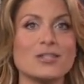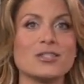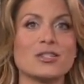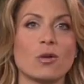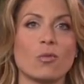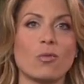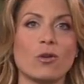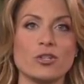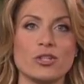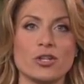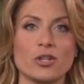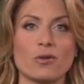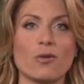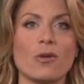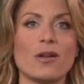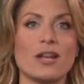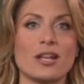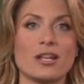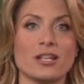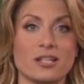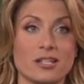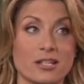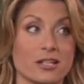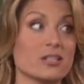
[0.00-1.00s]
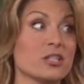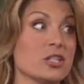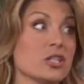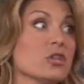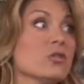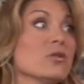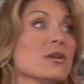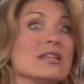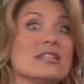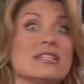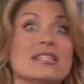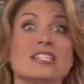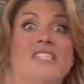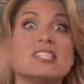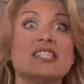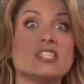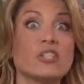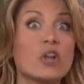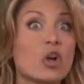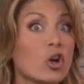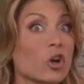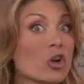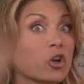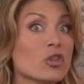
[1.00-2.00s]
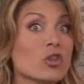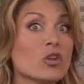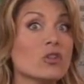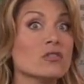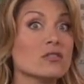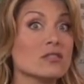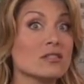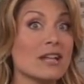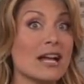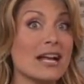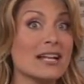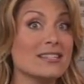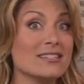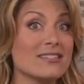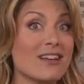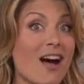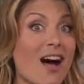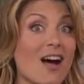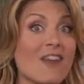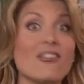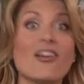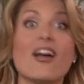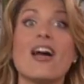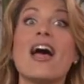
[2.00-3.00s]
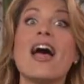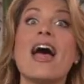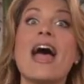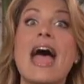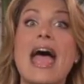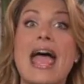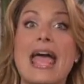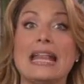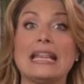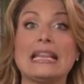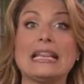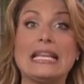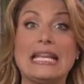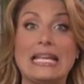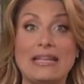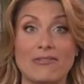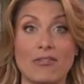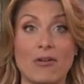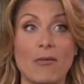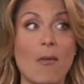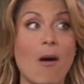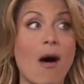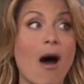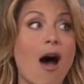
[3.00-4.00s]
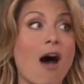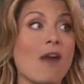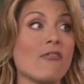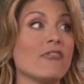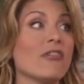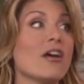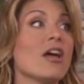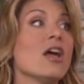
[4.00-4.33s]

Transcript: So what you're going to do is turn those lights off and leave them off.